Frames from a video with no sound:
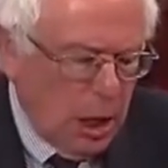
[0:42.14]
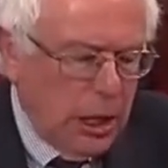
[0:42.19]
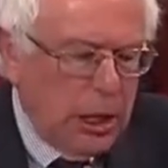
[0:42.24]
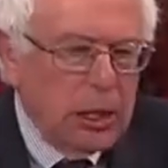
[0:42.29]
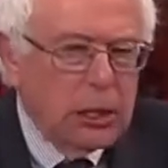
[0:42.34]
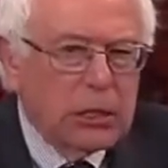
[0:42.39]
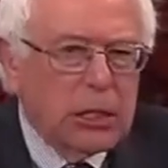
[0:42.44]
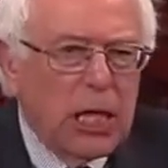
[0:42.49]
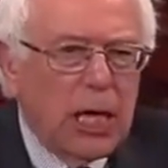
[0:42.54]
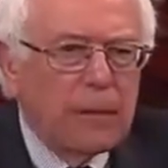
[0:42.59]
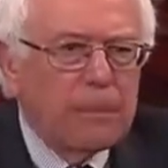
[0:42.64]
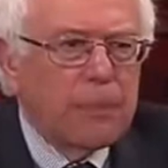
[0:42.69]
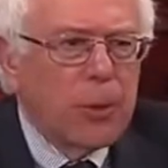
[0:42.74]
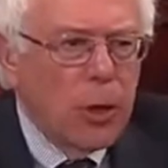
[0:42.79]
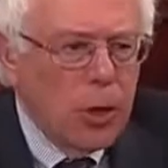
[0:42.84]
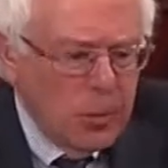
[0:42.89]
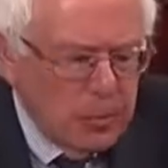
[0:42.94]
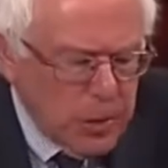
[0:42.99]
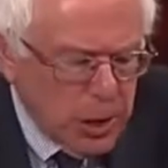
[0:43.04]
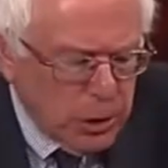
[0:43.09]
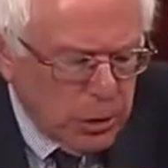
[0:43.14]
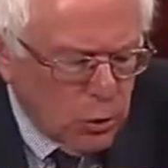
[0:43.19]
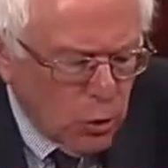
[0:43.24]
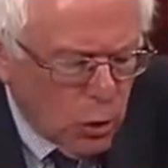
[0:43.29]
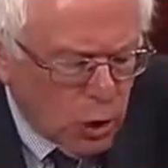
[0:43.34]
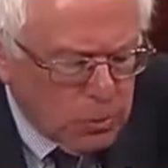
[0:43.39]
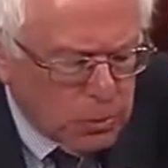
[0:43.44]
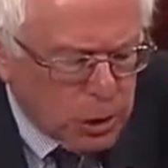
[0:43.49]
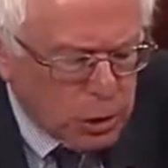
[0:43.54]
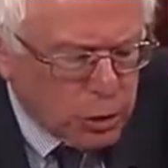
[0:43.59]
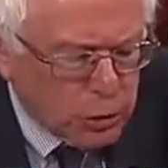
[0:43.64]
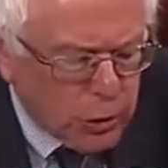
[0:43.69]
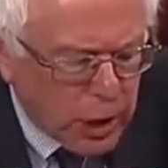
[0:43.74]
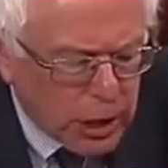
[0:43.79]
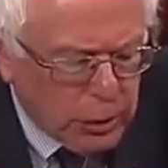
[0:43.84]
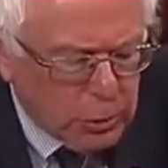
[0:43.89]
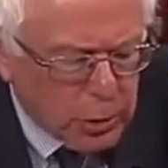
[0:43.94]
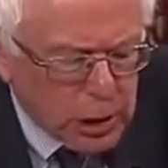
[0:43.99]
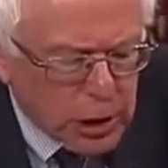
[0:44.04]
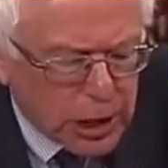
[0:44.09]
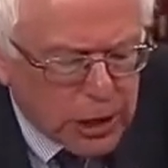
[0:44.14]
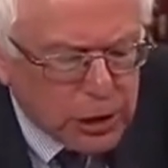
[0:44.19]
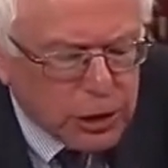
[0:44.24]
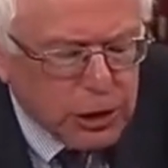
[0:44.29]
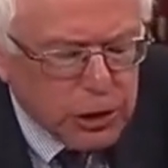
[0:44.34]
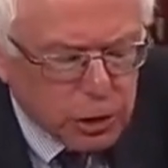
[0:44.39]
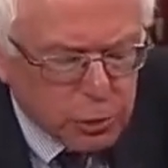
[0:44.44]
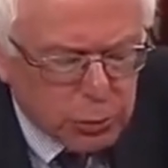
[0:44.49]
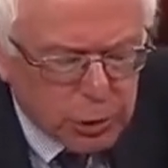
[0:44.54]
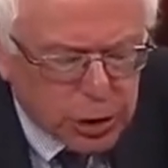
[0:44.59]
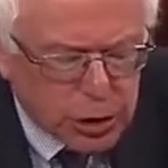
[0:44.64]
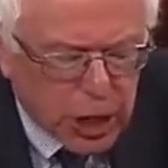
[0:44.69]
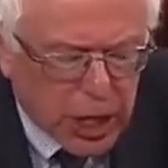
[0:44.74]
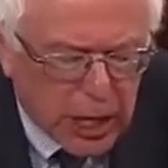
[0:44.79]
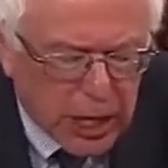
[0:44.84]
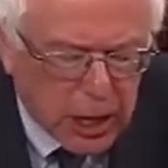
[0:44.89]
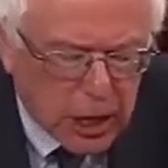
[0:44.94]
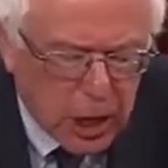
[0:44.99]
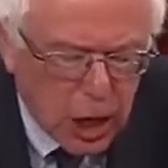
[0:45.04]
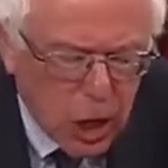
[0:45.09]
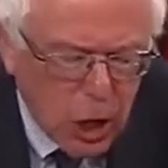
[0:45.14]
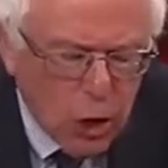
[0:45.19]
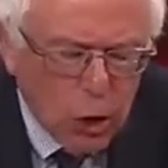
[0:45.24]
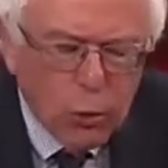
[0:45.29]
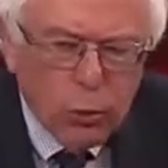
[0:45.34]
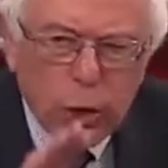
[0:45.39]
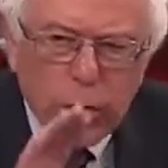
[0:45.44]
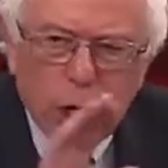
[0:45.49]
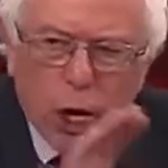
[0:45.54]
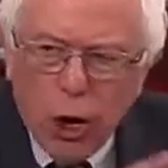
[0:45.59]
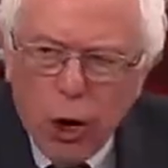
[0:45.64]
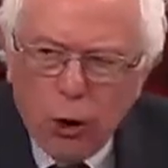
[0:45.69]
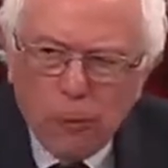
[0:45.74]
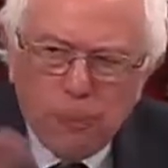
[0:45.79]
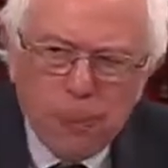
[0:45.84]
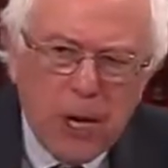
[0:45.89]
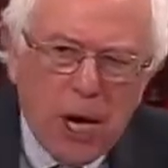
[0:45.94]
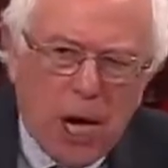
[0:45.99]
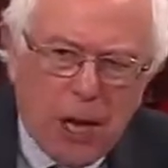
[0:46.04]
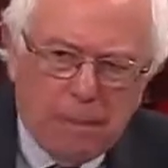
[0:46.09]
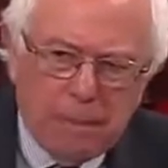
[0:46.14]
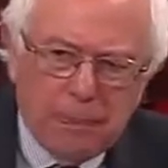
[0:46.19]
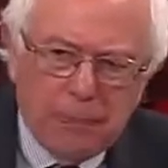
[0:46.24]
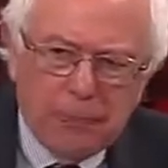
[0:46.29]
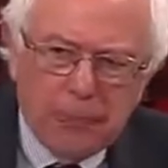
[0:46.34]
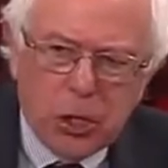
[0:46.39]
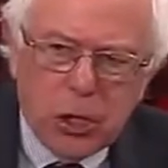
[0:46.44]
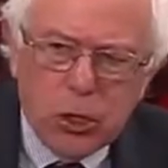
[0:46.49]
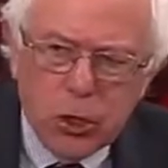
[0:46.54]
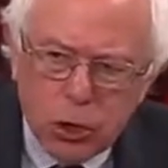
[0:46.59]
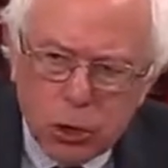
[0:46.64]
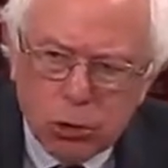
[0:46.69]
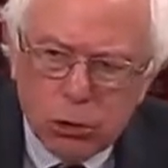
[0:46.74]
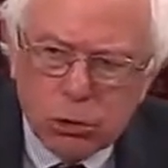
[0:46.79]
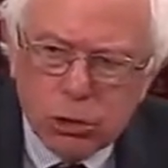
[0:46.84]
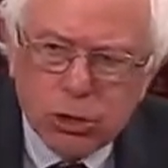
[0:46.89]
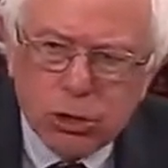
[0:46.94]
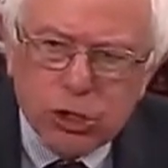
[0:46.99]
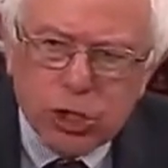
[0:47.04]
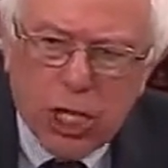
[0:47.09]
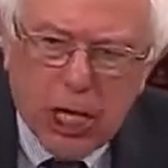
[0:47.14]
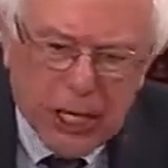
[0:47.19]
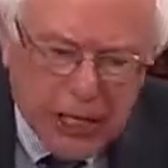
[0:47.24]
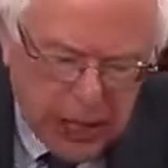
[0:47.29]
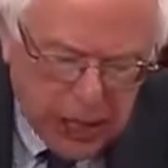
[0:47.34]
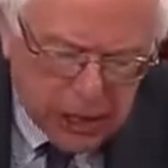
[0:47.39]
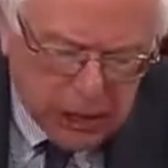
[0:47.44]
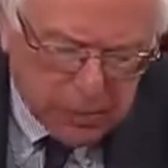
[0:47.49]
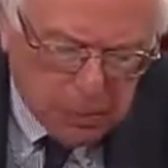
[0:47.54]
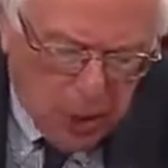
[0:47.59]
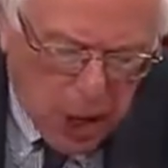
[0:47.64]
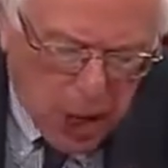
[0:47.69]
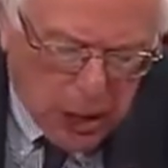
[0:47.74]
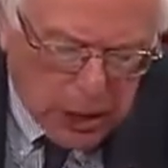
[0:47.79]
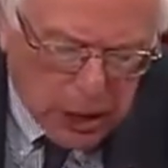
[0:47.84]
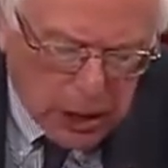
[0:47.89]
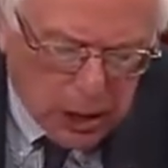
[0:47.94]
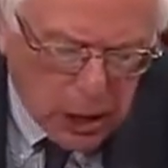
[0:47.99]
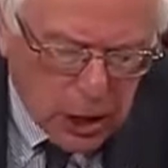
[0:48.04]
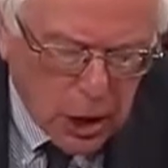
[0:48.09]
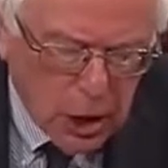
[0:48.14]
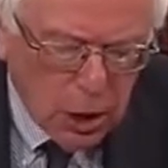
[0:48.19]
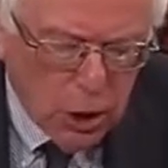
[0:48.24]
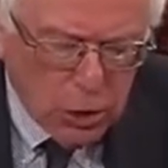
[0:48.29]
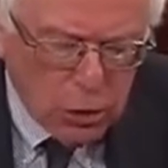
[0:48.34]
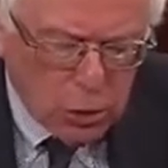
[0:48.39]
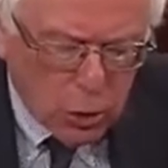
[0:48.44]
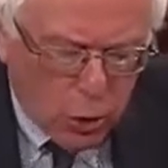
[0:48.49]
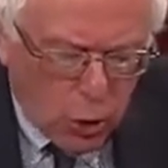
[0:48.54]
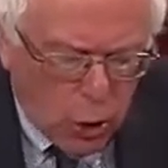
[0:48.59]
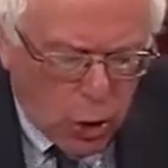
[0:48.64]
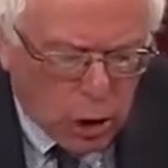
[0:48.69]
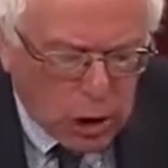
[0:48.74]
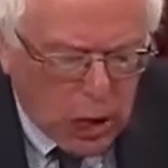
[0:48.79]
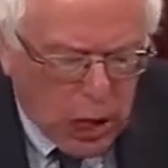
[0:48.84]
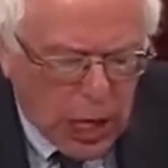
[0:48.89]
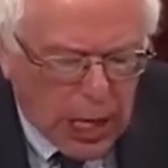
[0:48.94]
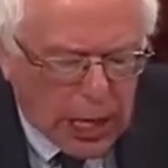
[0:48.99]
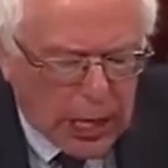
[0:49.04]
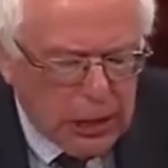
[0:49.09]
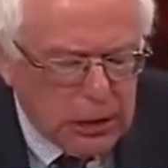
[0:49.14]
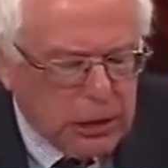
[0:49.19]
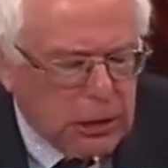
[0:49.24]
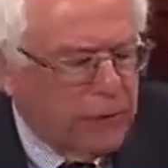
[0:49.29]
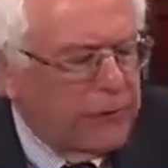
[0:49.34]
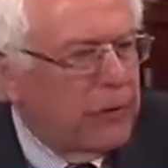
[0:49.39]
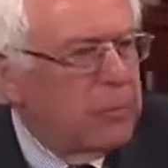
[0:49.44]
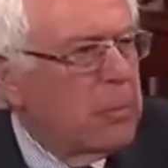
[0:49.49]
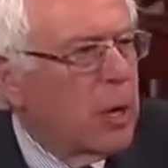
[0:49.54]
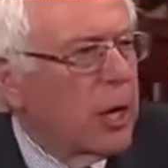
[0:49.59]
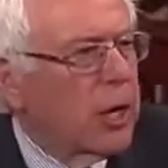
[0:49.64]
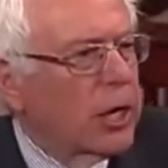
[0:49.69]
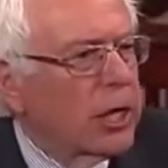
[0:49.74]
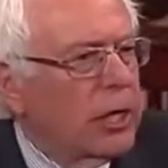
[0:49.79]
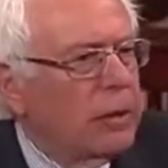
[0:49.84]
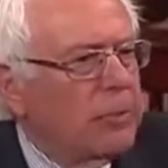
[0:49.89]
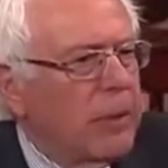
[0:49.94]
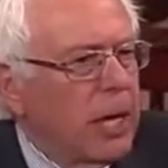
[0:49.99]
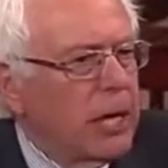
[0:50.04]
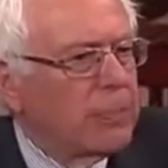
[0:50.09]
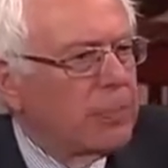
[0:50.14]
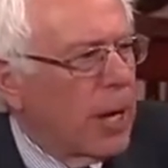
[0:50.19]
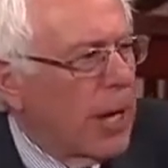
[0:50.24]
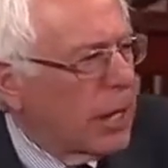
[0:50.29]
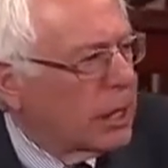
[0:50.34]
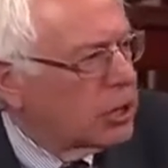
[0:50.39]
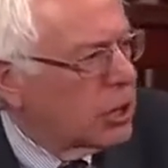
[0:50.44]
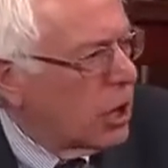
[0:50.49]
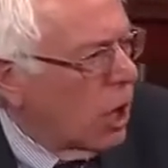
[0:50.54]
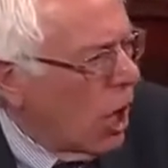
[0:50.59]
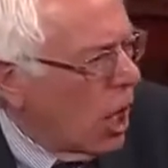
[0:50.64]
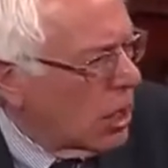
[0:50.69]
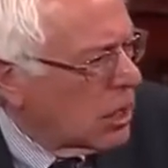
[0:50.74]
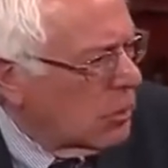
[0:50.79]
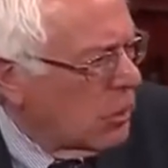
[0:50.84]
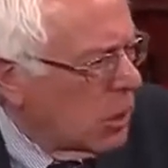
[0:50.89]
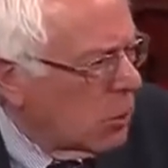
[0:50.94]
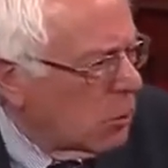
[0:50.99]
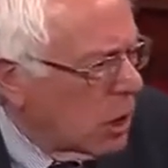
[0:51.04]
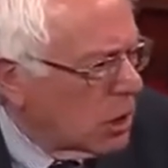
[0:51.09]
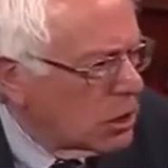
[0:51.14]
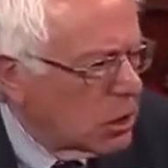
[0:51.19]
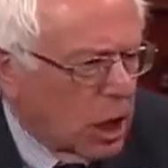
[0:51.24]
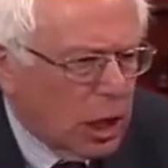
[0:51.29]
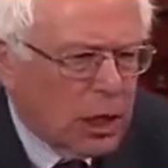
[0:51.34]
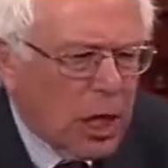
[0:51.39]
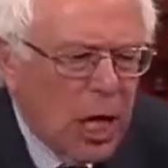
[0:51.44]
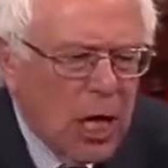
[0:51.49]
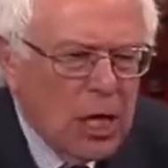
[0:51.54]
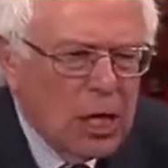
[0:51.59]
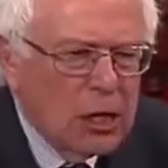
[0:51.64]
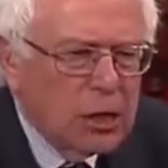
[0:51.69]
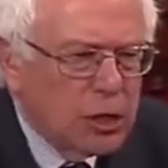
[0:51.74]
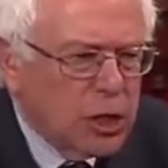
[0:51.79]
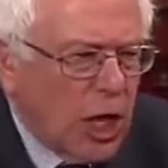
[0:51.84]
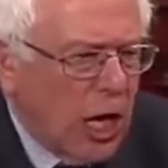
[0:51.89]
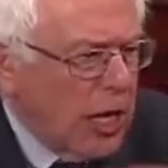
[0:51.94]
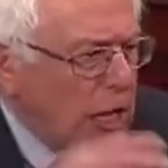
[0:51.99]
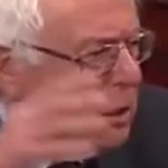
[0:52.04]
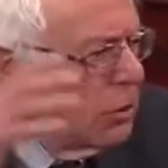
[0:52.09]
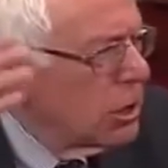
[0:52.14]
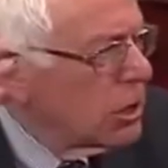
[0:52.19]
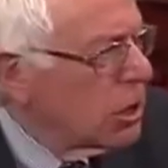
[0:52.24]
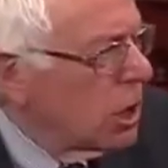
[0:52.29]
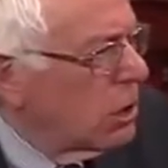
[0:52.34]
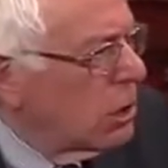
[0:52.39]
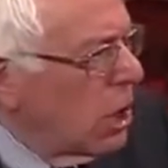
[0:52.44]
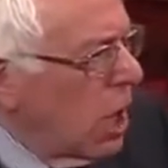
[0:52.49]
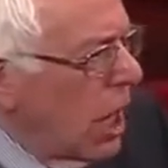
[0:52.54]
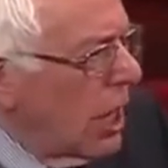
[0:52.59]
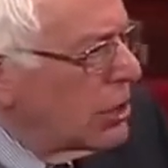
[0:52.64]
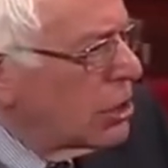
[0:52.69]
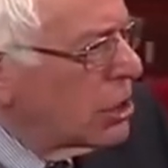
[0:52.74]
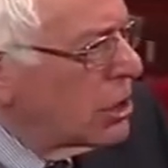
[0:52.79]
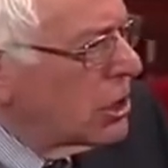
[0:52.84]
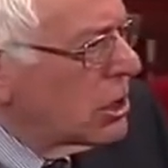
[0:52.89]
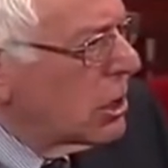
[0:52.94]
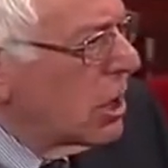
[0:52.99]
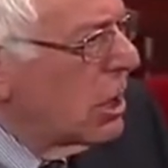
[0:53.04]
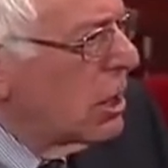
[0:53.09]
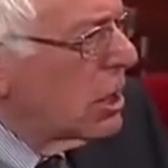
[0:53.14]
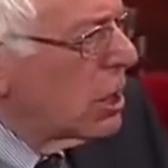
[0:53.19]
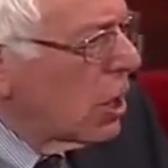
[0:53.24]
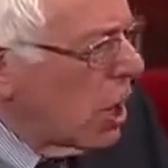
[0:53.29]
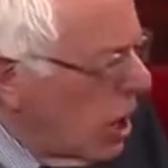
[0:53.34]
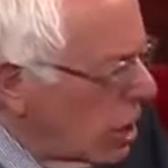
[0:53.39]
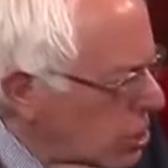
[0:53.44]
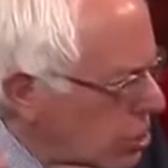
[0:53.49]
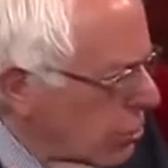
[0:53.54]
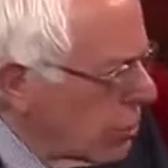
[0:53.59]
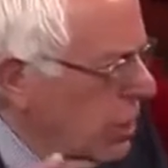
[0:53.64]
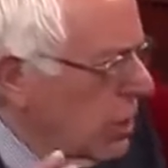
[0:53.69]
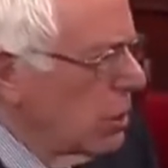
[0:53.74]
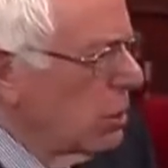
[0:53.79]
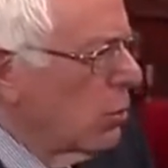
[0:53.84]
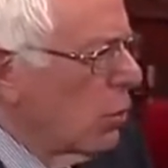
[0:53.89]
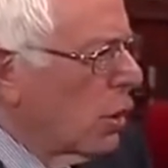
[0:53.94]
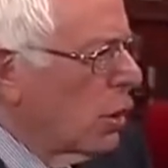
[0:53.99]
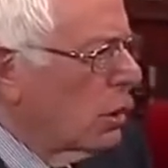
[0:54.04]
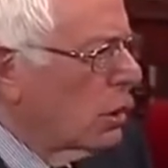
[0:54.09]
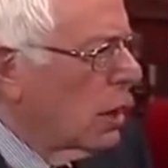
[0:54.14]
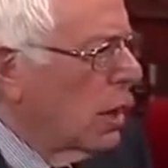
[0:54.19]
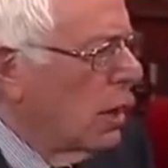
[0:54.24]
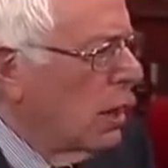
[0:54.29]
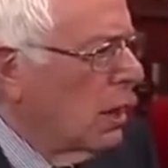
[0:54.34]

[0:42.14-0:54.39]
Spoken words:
is that permanent normal trade relations with China would open up the huge Chinese market to all kinds of American-made products. The argument was, look, China is the largest country in the world,